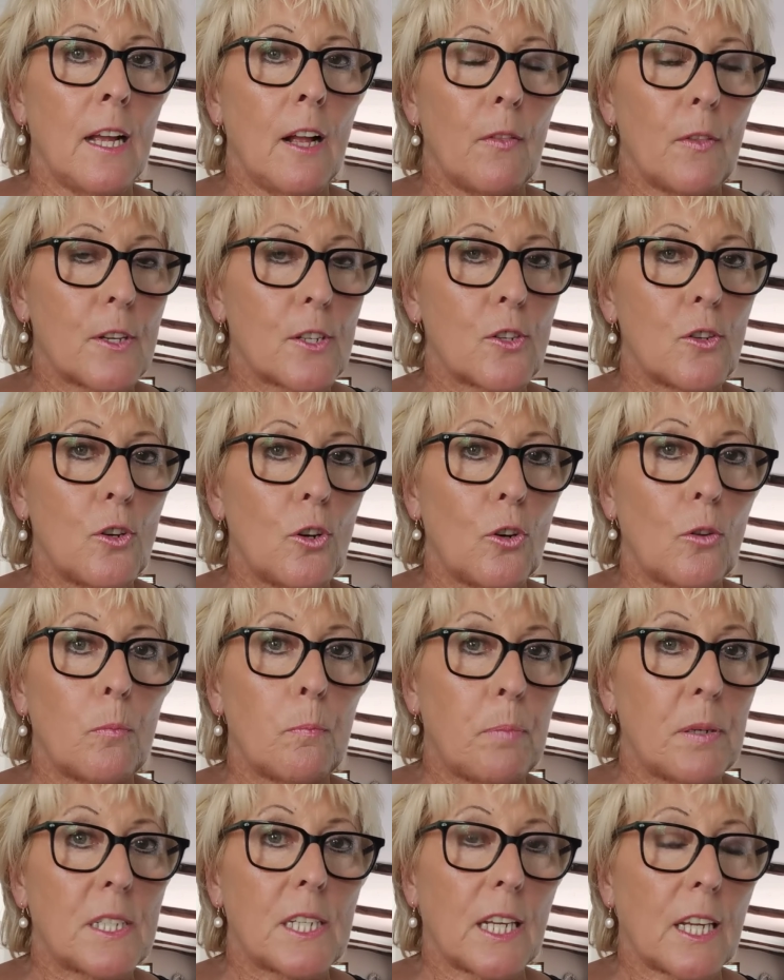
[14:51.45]
There's no
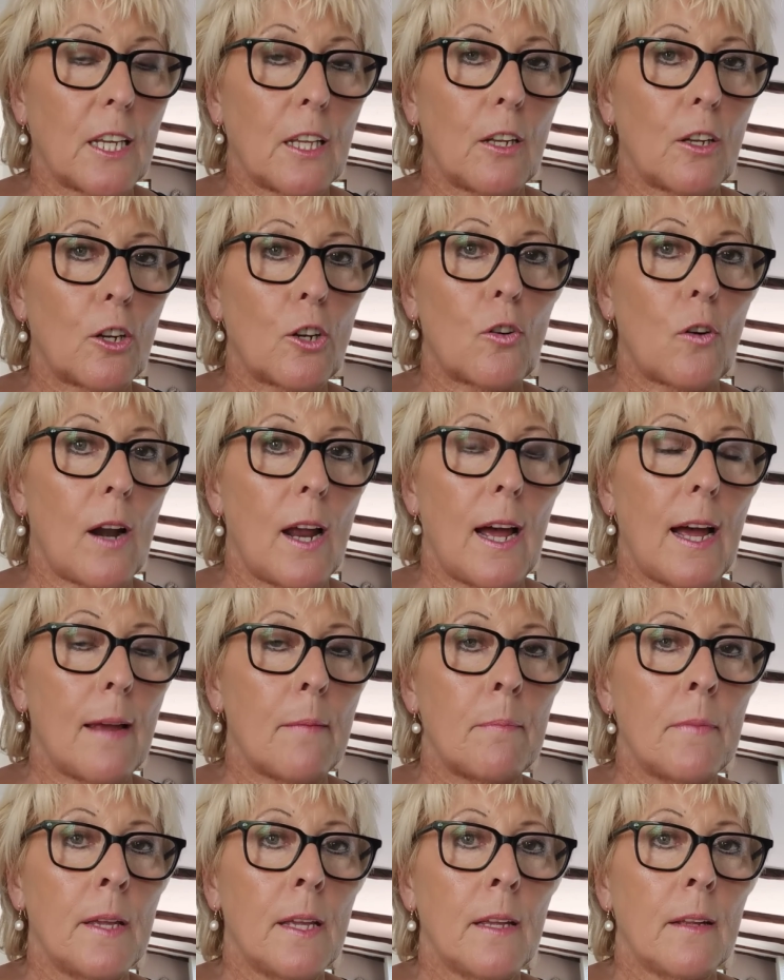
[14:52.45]
particular
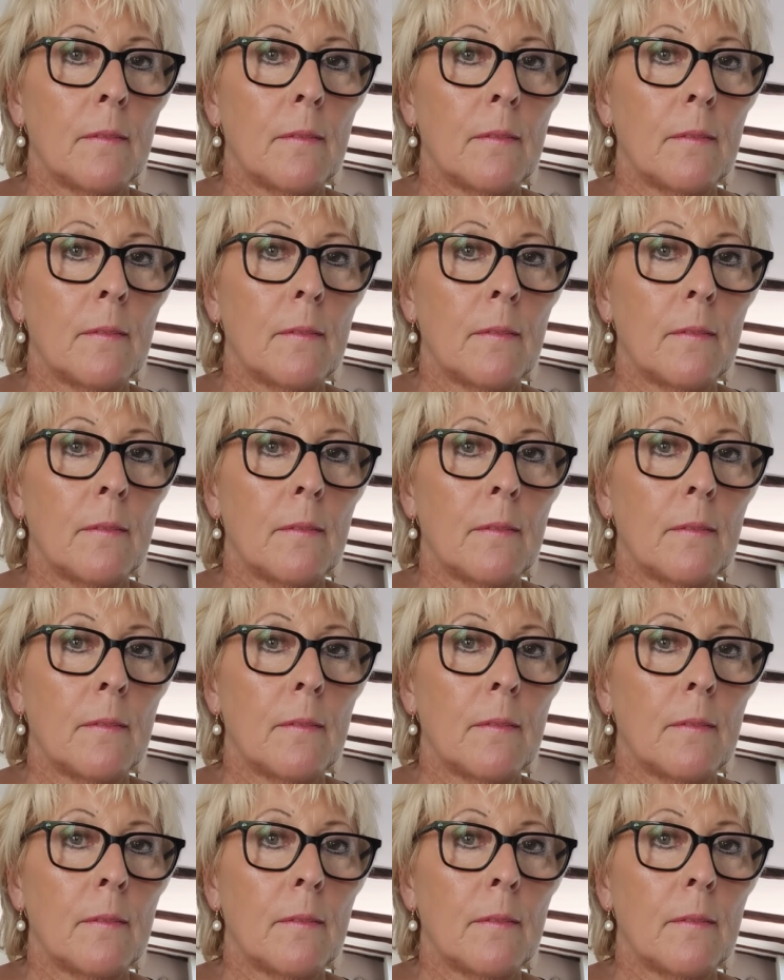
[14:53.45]
crime.